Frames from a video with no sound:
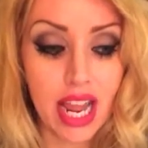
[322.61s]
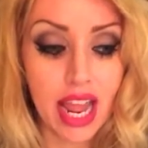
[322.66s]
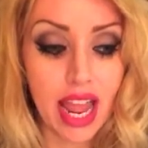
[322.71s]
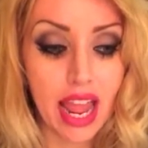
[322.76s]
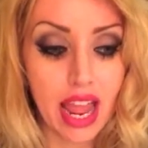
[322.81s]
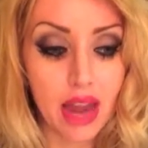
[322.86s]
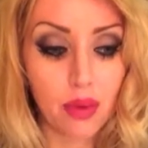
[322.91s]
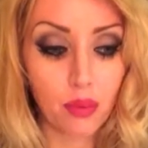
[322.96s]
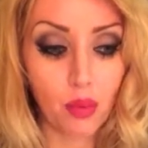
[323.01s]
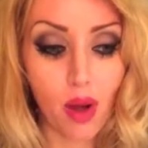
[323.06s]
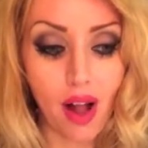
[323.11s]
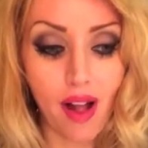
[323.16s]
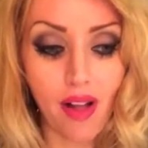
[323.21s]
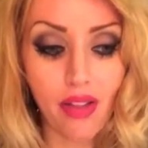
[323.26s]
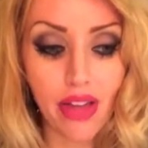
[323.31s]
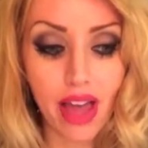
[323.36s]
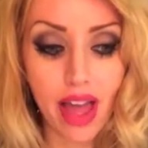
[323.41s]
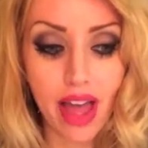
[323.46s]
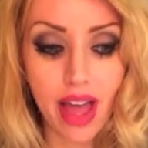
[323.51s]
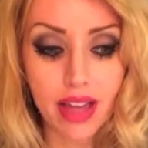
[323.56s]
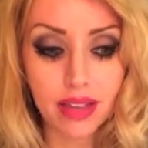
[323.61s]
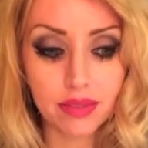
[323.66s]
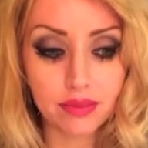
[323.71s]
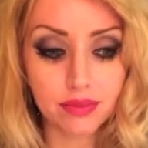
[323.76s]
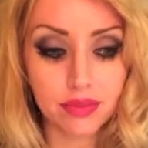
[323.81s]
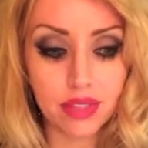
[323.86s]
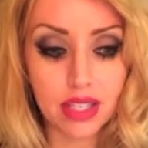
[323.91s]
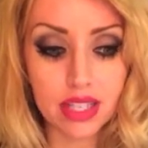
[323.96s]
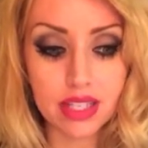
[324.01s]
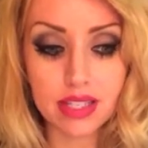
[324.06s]
And while that
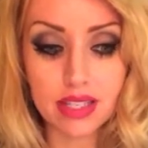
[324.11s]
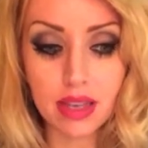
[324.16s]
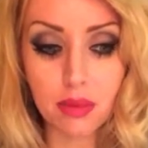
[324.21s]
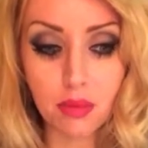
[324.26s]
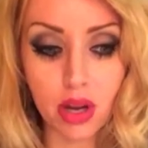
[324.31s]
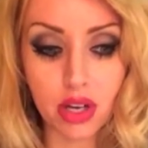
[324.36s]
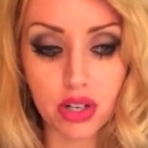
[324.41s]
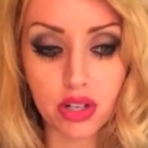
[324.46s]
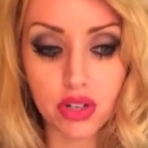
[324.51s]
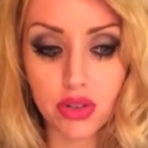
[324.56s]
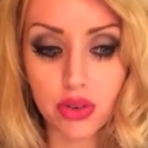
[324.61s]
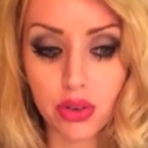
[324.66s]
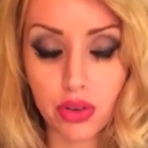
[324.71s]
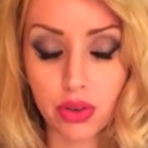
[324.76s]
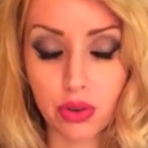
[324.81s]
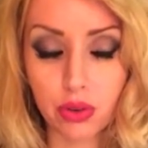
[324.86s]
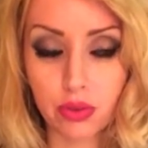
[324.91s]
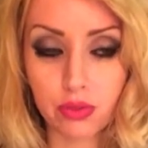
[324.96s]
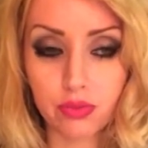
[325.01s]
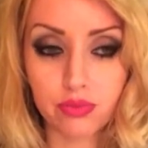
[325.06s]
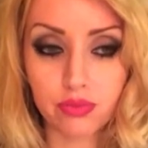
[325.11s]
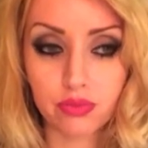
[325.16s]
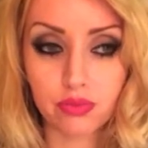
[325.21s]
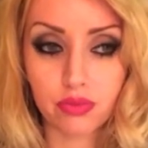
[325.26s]
is somewhat true,